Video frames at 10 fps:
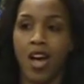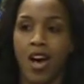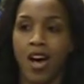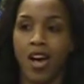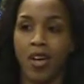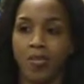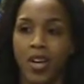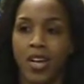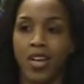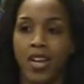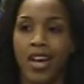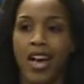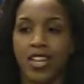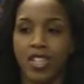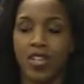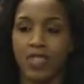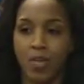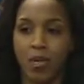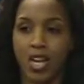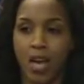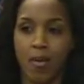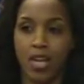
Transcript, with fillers: Um, and, and I actually have someone coming